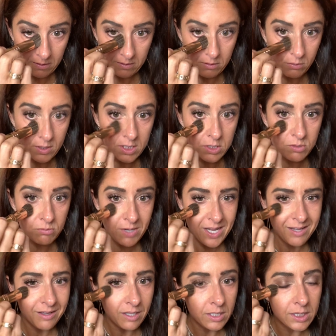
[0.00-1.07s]
you can
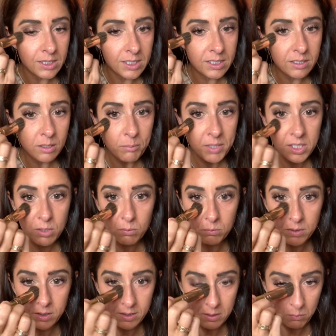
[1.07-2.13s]
drag a little, but you
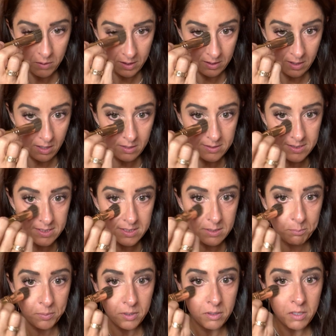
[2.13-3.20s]
really want to
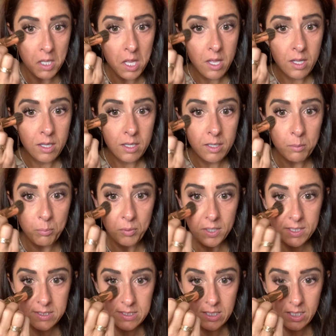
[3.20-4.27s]
stipple and
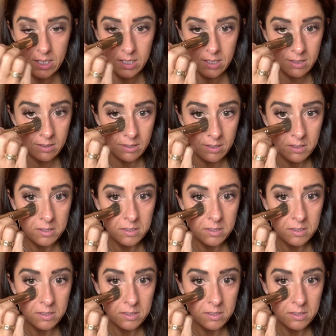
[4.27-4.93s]
press it in.